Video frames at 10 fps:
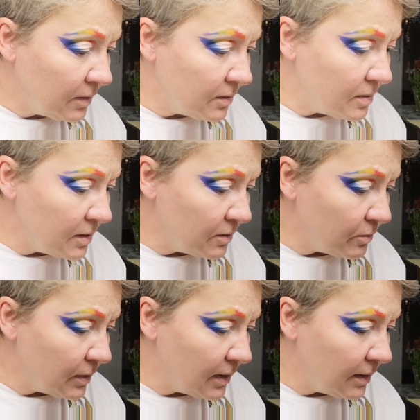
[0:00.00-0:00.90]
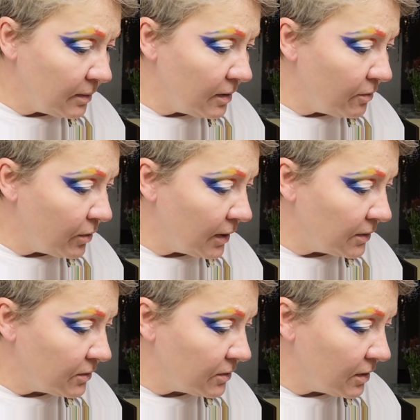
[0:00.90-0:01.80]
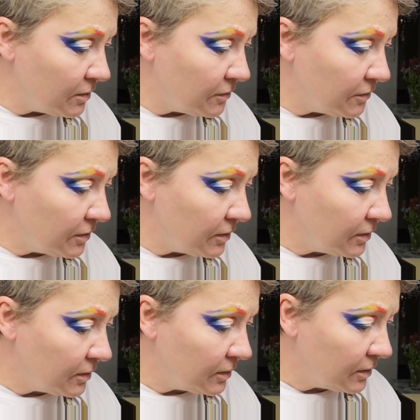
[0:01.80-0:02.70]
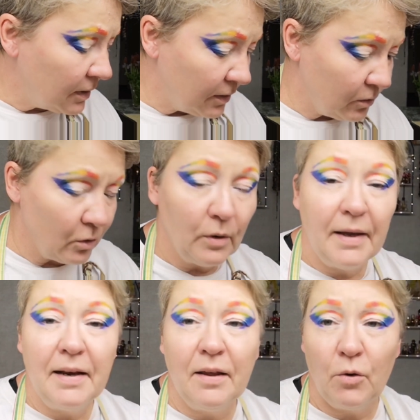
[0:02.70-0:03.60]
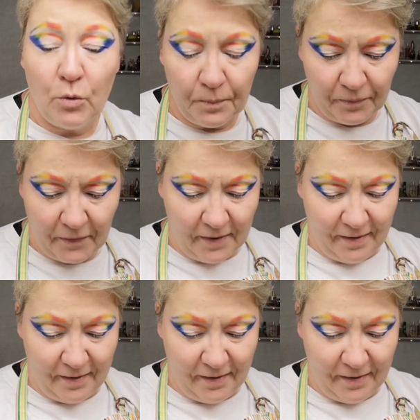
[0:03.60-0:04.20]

Is this really the right stuff? I don't know. Anywho,